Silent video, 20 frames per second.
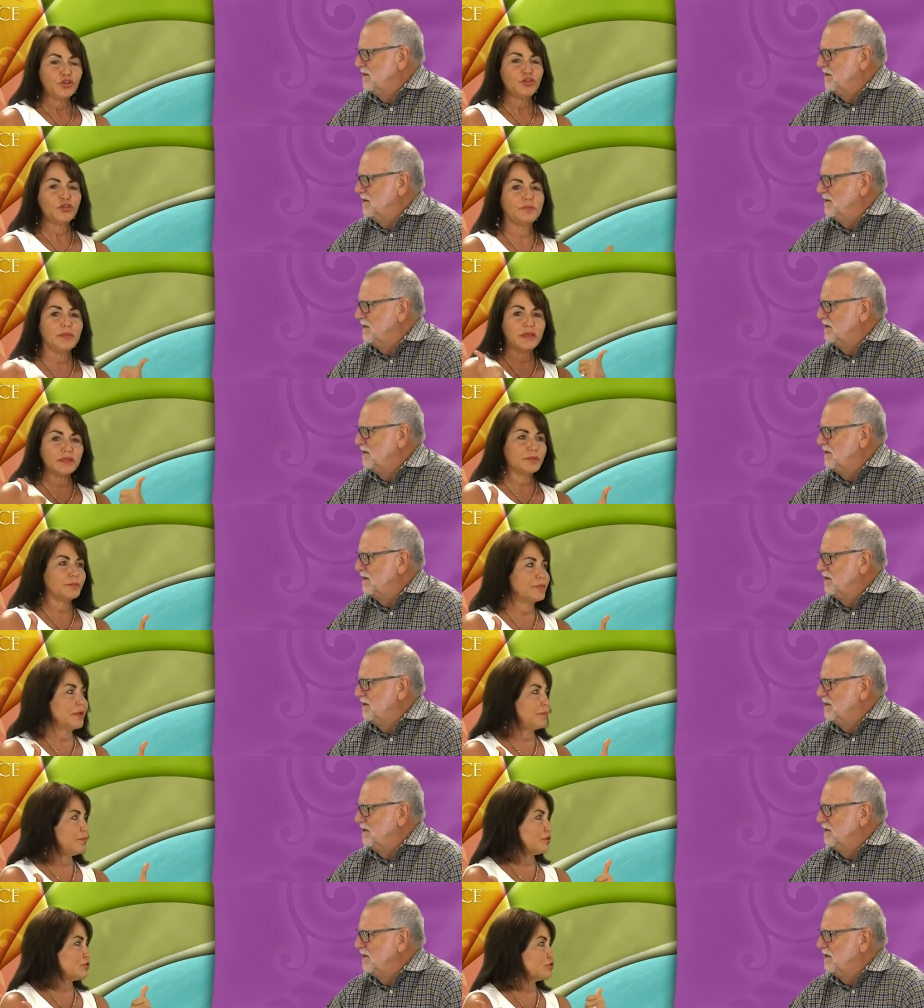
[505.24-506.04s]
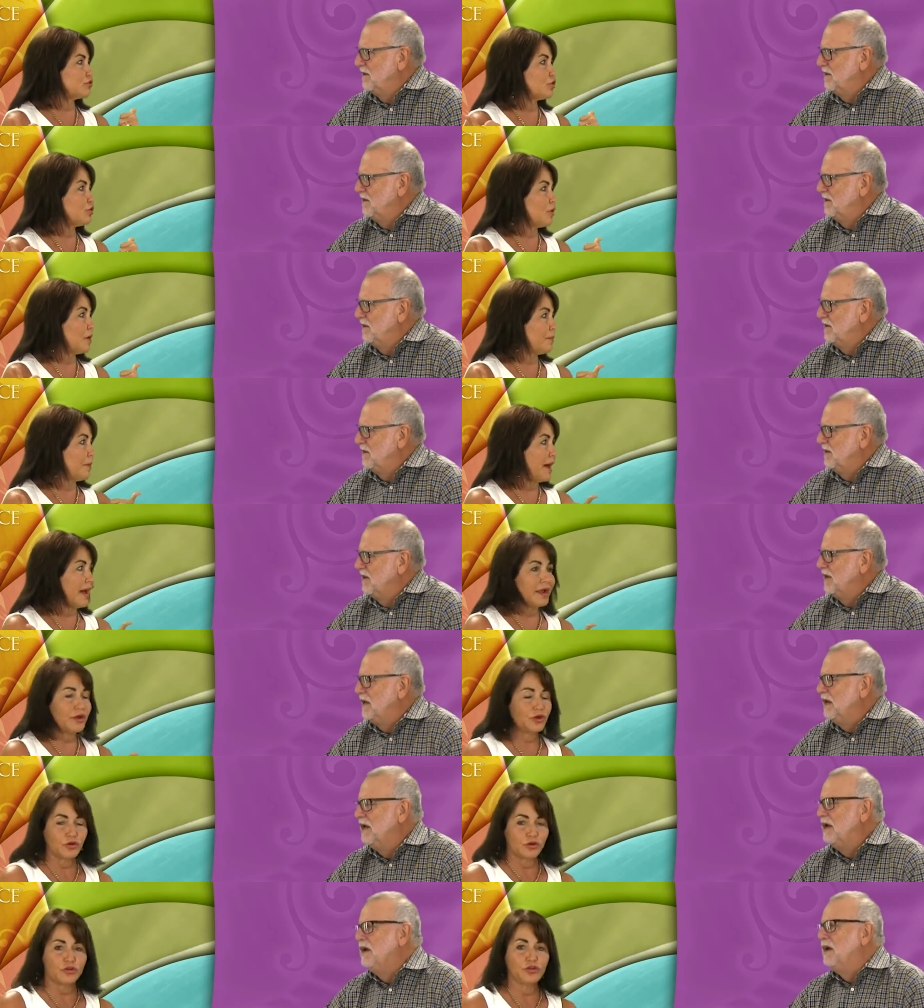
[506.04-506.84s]
Speaker 1: you make the blood pressure go up
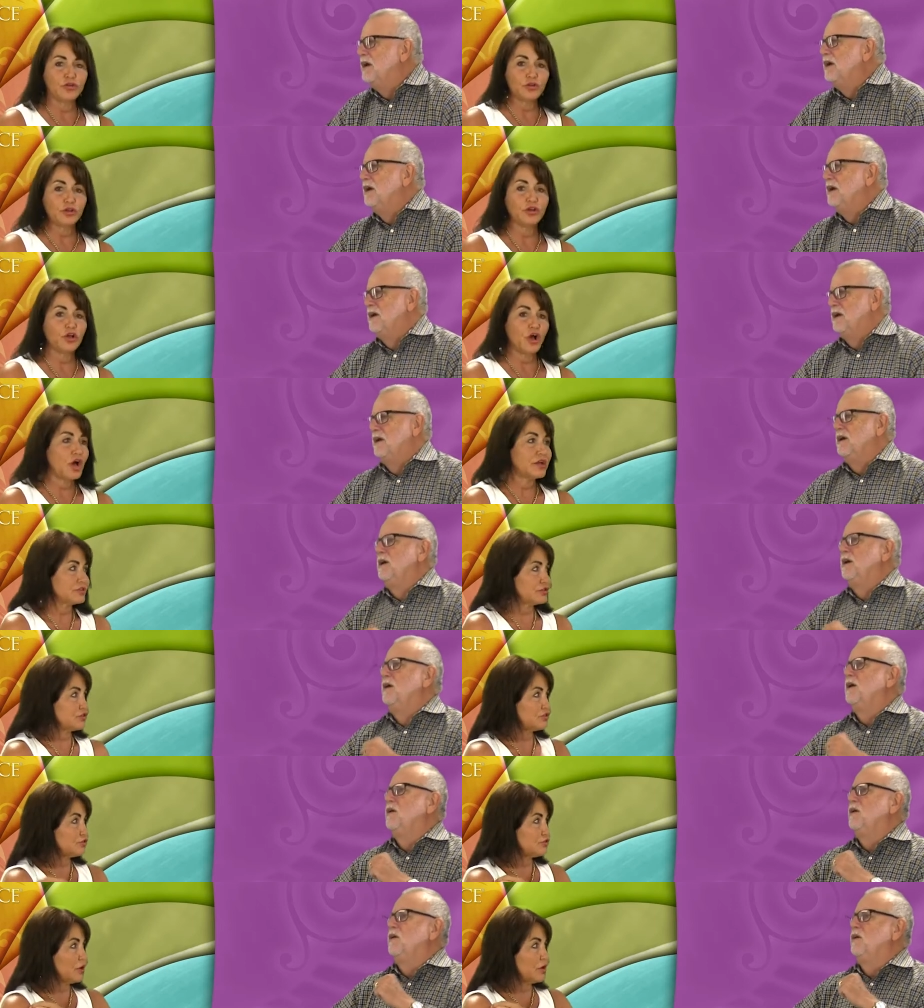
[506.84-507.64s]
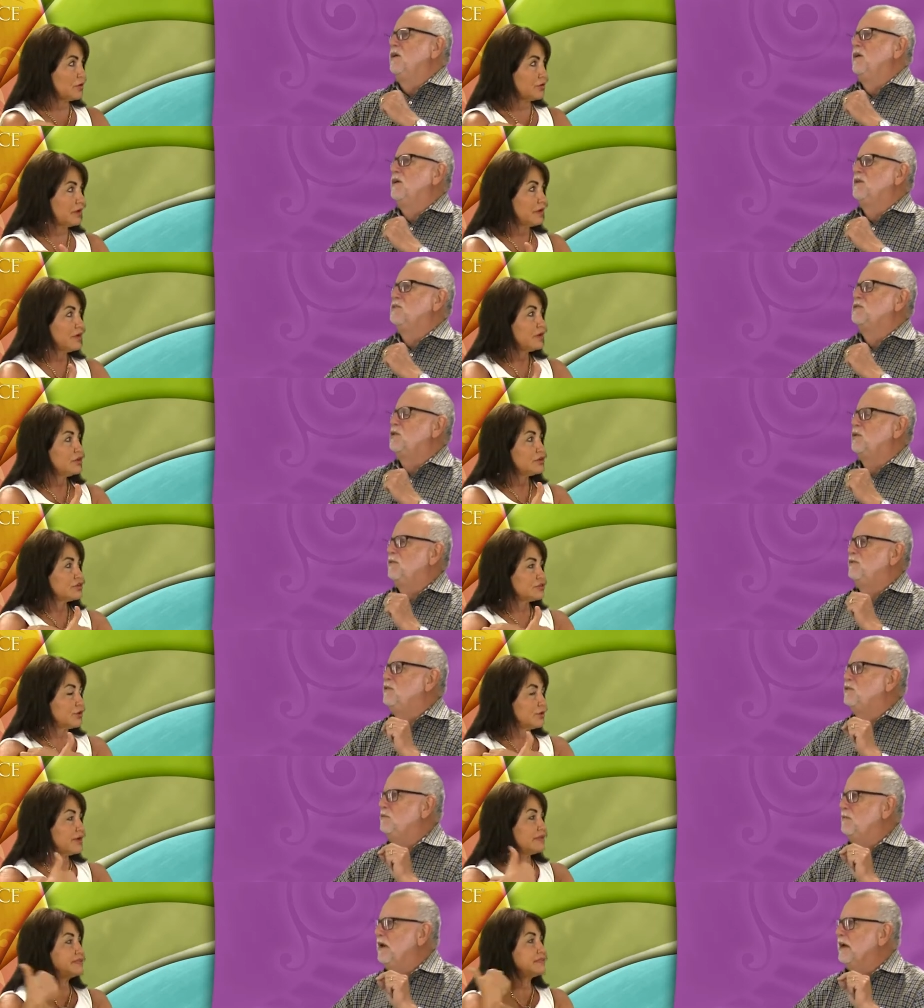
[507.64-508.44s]
higher and you could cause a stroke. So if
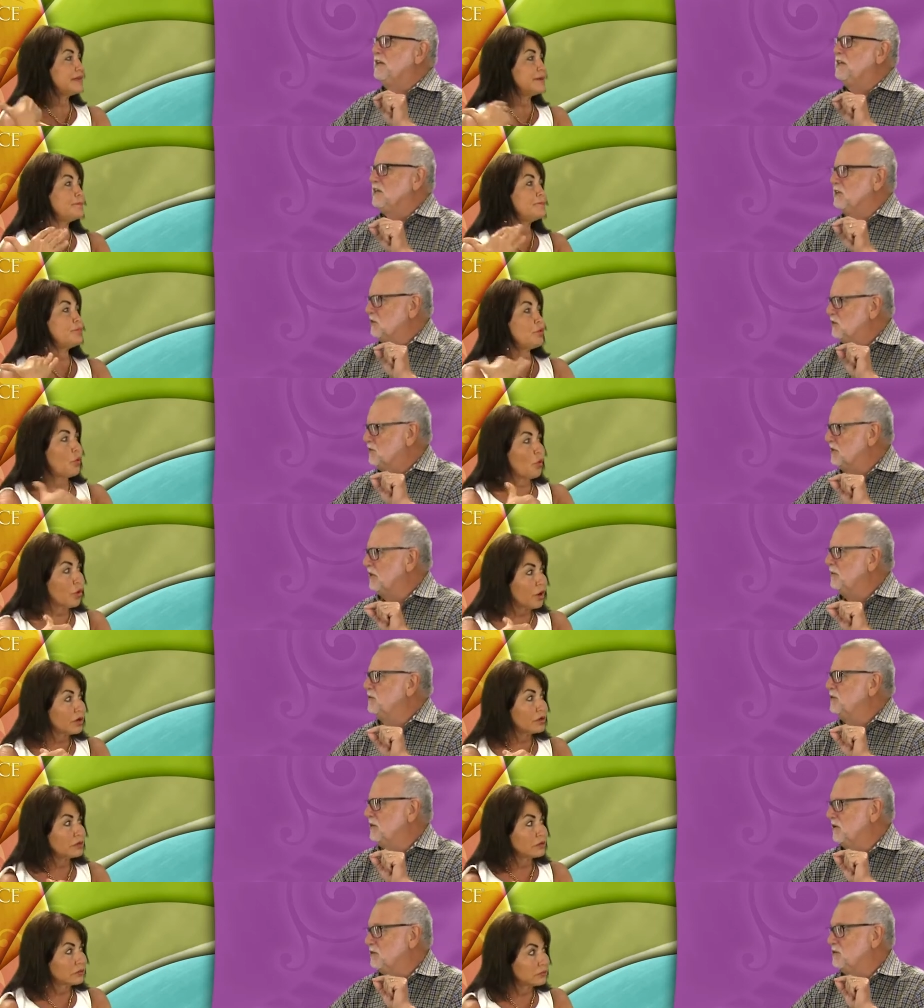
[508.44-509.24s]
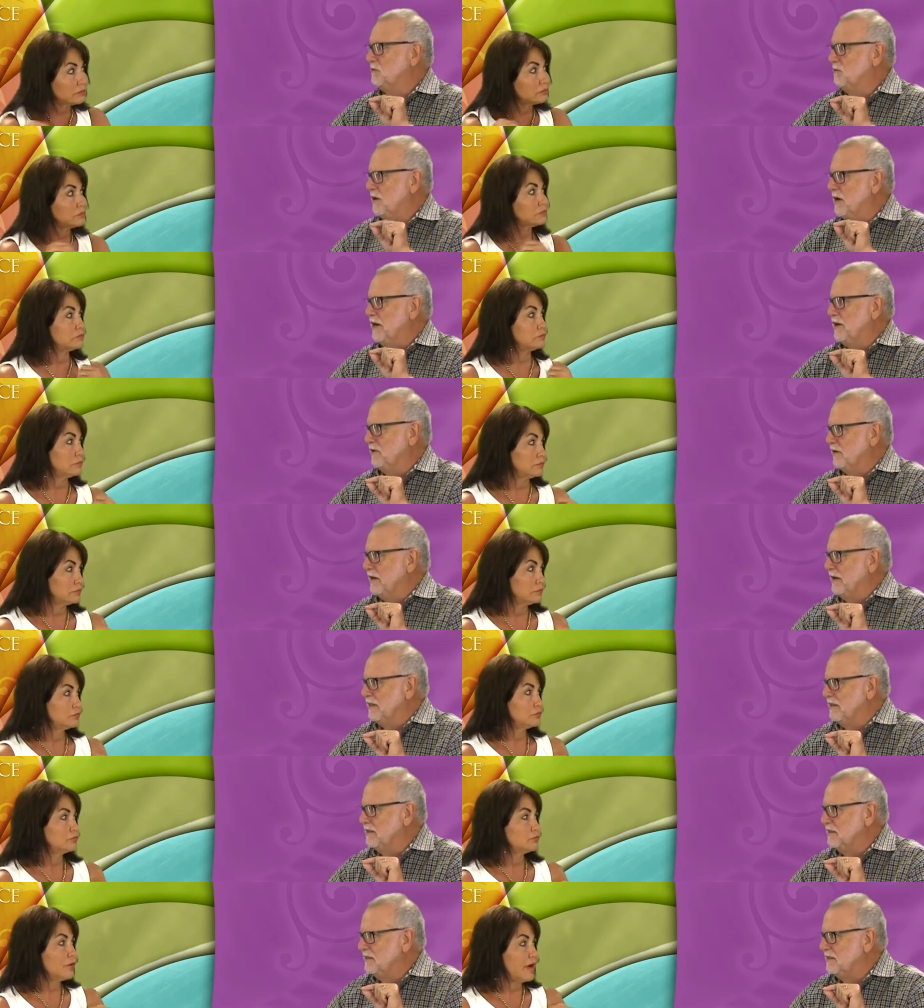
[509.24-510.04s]
so you make the assumption it's a
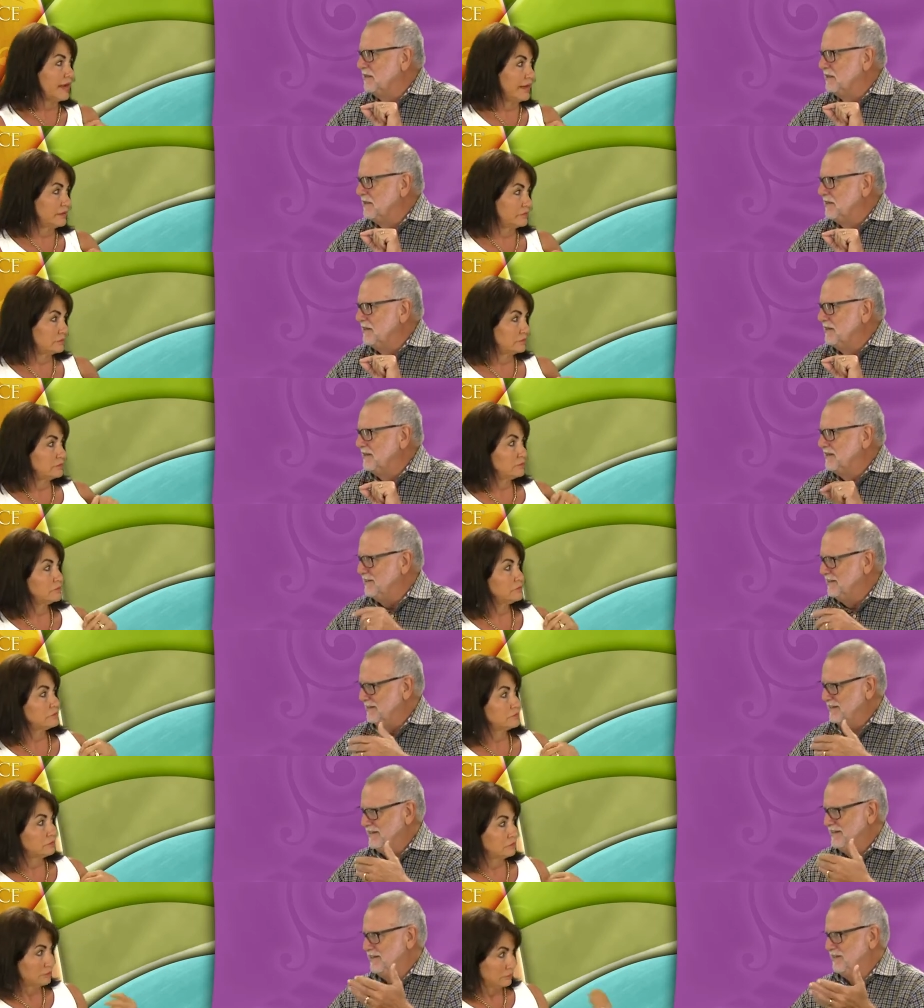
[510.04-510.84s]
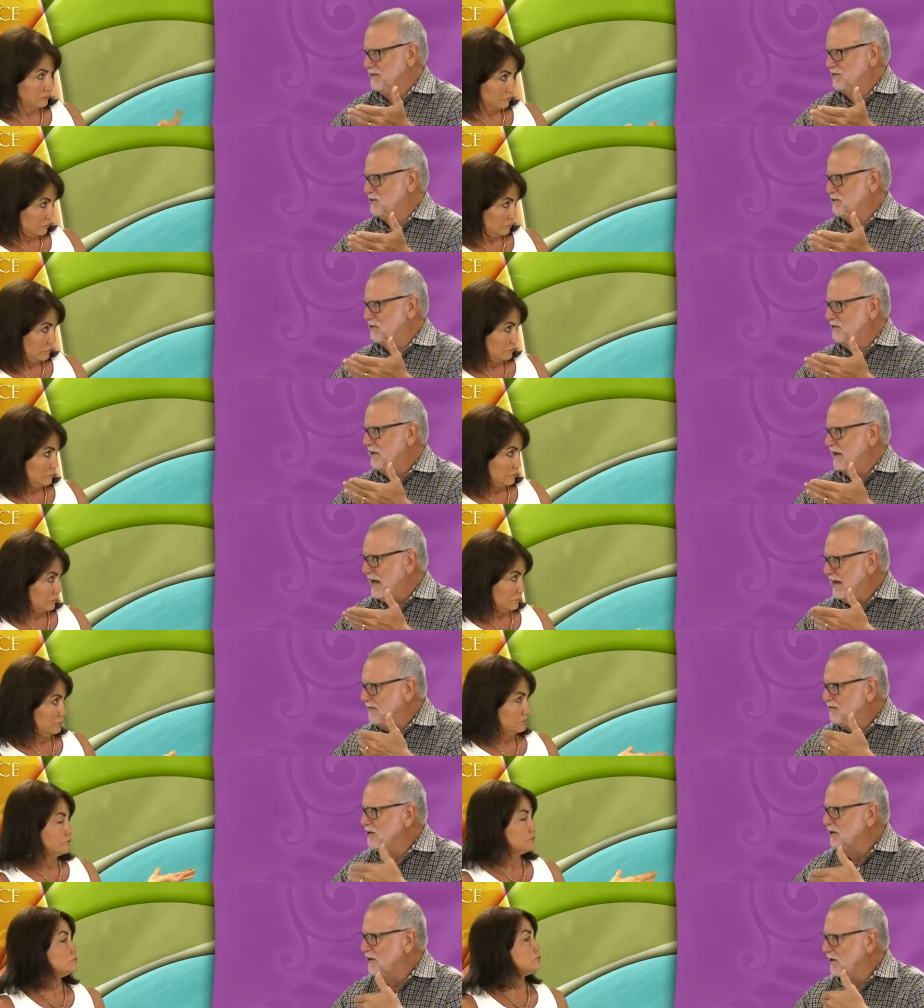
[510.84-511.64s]
migraine. Right.
Speaker 2: So you
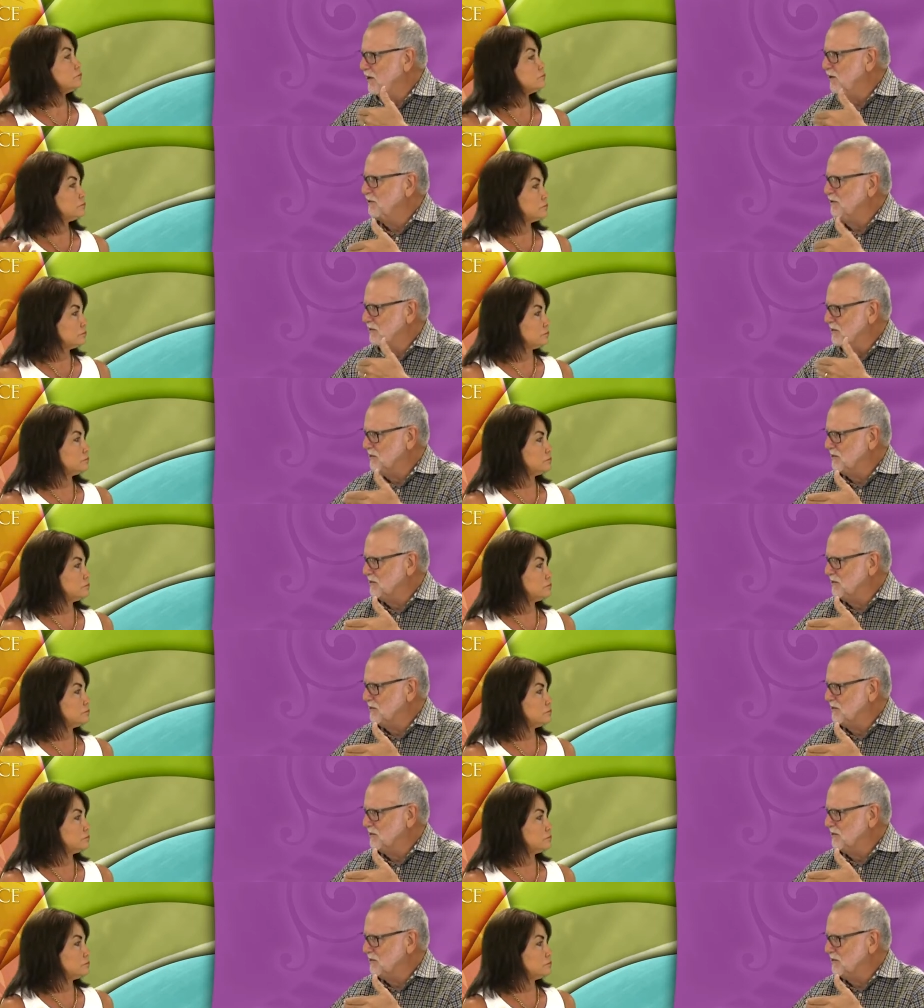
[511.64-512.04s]
have to know the